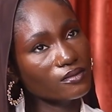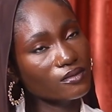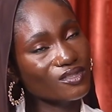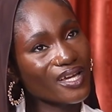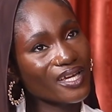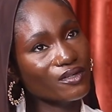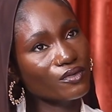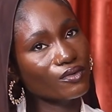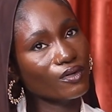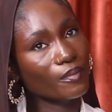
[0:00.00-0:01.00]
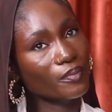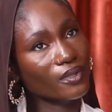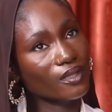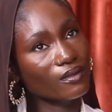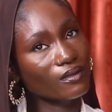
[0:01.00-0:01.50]
So I grew up
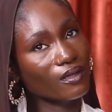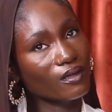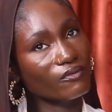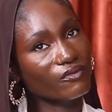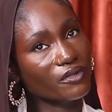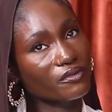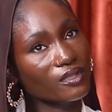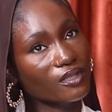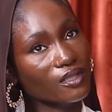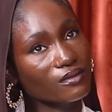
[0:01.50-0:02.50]
in a very